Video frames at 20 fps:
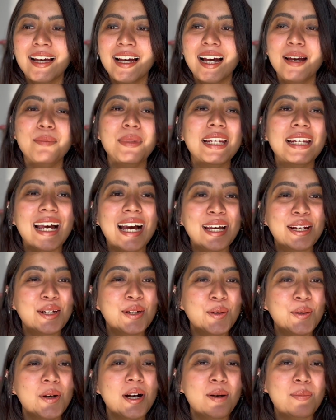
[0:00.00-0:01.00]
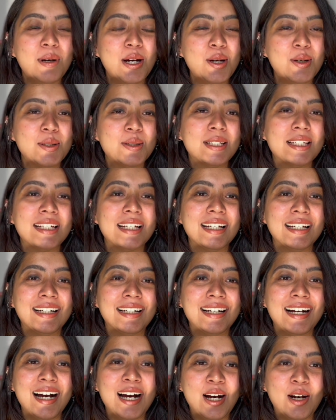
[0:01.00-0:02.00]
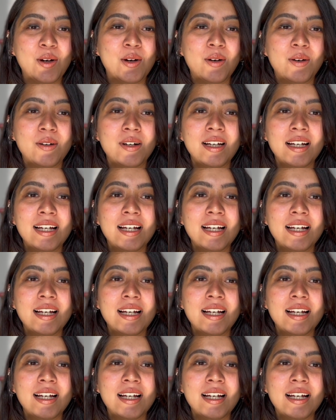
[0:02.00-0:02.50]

I mean, I know about how